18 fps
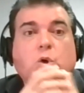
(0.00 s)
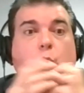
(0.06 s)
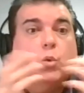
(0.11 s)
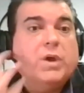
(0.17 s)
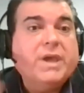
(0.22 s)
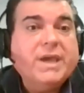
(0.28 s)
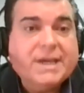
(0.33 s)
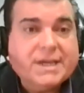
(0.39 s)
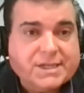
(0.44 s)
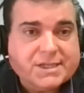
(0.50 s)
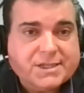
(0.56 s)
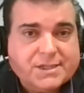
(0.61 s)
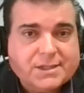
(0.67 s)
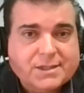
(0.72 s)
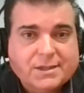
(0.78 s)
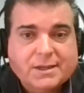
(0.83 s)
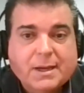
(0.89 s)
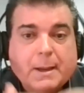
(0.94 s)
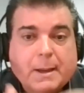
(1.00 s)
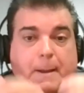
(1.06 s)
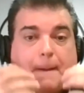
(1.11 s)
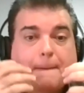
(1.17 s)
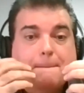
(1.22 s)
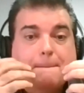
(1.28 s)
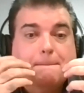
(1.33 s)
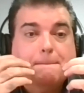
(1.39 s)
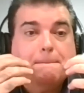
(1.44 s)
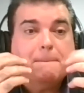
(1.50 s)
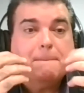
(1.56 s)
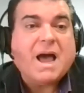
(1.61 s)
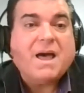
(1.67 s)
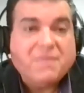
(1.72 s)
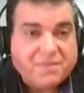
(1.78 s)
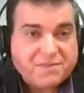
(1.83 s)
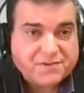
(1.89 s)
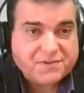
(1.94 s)
weeks,
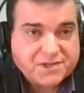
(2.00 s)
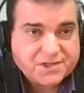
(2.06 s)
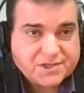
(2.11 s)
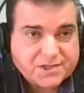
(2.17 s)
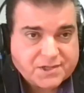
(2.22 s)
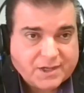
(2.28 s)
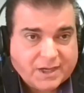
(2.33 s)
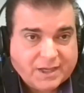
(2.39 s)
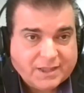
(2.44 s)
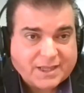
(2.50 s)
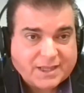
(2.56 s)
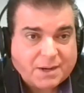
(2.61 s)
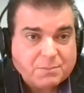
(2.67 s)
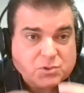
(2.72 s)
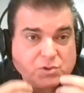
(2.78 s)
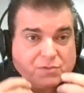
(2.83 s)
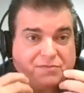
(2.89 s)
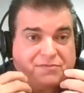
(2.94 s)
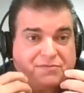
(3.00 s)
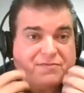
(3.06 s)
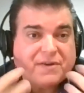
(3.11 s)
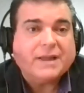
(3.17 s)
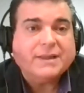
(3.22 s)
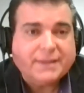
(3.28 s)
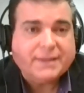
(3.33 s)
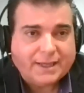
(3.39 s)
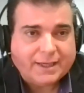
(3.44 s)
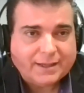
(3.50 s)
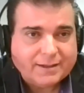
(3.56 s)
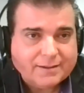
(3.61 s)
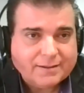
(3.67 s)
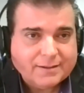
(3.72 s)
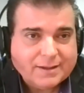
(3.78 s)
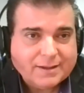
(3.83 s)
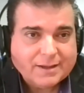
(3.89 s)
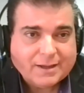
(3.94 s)
months in terms of funding.
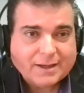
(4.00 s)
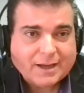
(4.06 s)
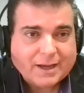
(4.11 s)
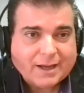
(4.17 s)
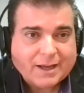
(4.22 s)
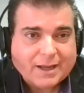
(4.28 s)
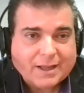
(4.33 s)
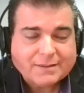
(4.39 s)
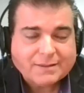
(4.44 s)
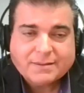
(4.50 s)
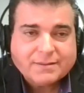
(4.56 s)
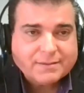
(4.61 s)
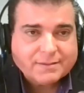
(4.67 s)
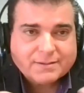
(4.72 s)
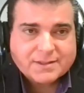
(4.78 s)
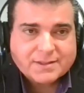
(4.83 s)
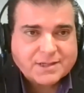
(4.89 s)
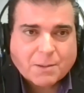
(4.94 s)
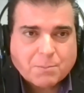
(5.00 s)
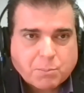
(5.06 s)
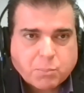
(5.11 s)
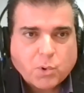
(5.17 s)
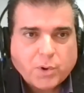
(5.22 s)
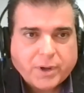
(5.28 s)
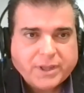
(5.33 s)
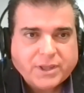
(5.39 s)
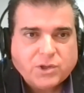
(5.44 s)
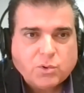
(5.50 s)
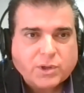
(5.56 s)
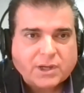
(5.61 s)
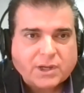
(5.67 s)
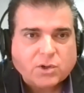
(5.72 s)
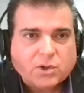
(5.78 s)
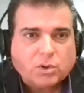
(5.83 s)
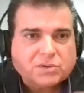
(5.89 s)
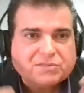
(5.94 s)
At some point, you
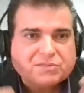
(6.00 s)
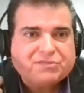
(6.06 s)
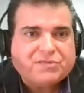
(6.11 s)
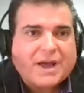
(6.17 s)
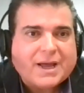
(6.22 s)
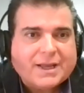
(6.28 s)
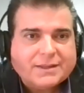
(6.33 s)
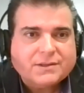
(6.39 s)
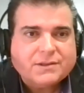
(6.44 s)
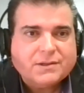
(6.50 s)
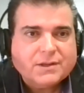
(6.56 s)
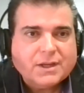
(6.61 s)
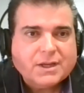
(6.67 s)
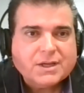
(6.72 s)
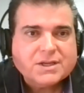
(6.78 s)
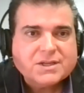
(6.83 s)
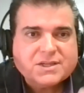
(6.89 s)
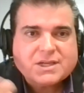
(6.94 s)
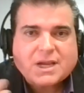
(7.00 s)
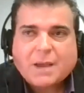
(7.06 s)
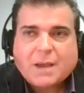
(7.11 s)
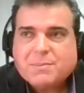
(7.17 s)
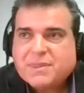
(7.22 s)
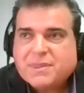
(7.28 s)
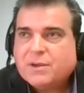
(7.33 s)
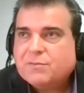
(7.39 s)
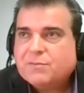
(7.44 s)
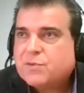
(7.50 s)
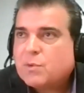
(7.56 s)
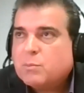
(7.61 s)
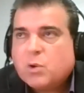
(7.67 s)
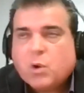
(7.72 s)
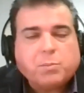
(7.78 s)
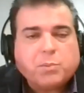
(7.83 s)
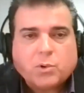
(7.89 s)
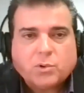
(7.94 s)
cannot fund something from
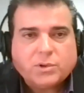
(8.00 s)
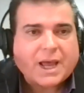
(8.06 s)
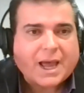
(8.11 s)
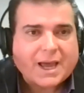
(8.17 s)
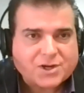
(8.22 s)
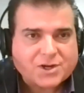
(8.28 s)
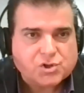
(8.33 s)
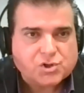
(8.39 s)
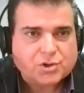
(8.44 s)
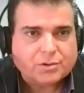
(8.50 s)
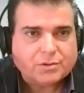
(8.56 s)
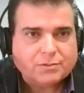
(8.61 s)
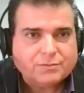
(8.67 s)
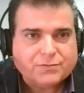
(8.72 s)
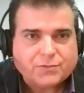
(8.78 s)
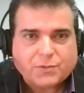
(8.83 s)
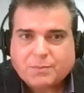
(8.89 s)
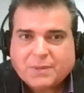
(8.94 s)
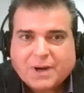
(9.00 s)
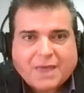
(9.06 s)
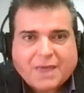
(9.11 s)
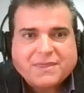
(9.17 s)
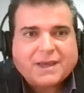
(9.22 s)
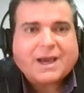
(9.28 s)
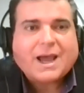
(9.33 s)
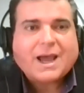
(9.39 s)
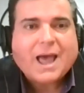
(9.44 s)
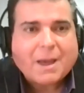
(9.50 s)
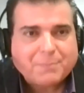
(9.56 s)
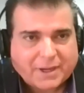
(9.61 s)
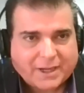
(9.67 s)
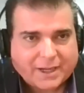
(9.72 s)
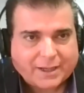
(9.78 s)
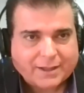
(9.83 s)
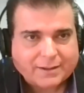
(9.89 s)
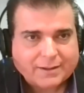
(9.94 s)
no production, from nothing
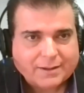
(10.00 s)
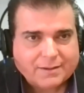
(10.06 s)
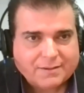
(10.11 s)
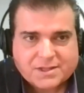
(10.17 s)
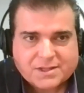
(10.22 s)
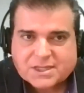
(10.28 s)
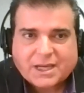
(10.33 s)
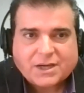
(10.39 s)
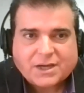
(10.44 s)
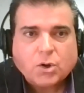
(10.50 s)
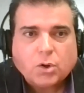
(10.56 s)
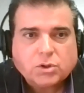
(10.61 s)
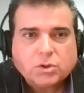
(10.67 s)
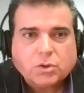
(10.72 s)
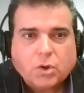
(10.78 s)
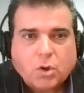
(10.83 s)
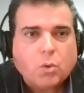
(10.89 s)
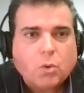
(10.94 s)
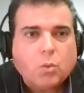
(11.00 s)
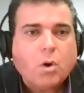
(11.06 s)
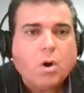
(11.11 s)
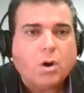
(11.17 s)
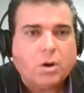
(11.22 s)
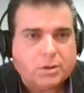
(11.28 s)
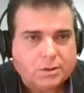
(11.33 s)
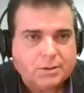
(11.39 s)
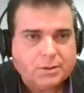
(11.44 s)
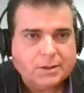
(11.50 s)
happening. This cannot go on,